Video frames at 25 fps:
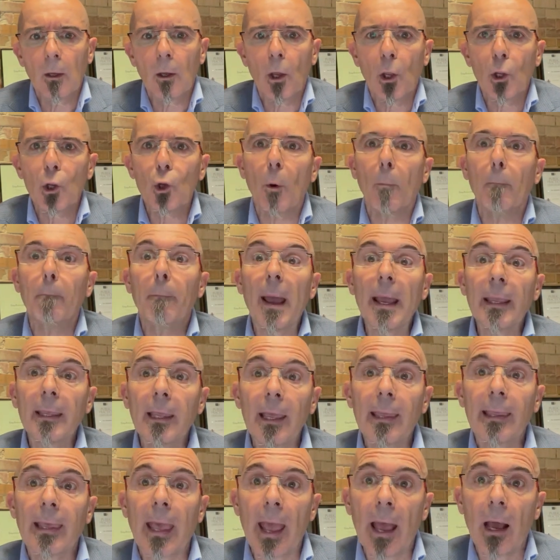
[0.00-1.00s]
Your bank
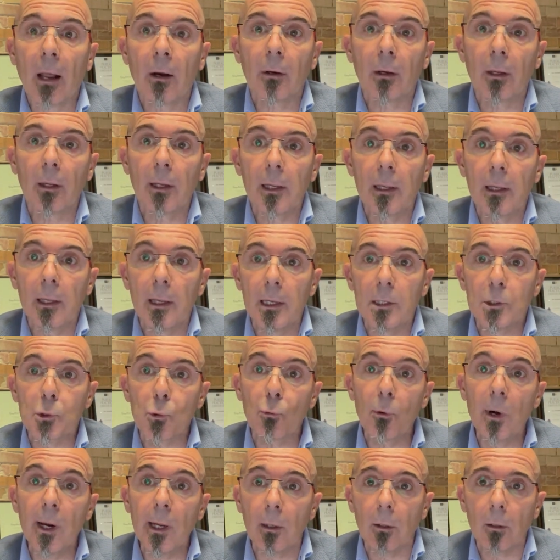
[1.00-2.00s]
account is
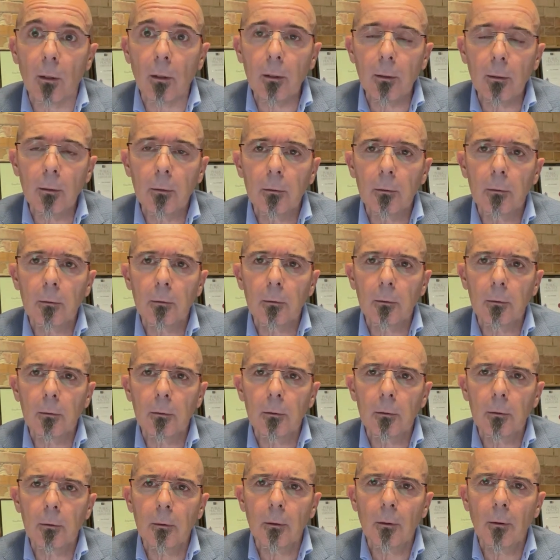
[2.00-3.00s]
real,
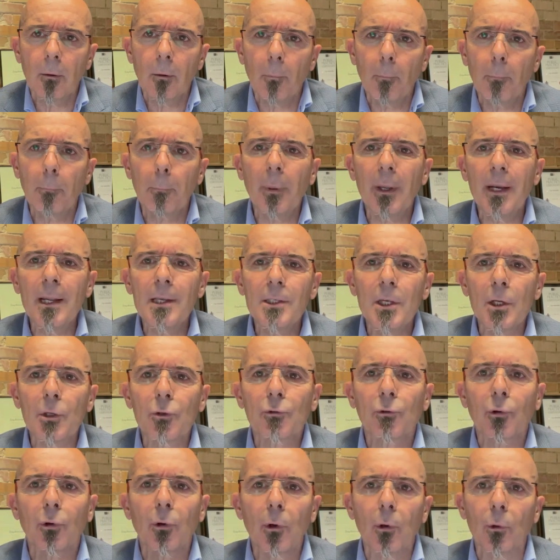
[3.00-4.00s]
but is it
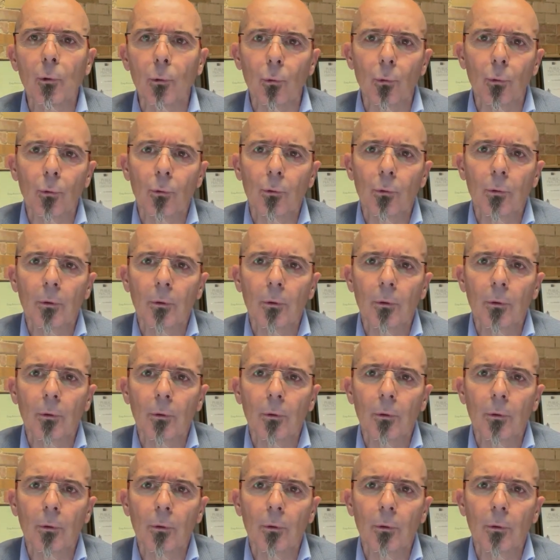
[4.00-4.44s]
true?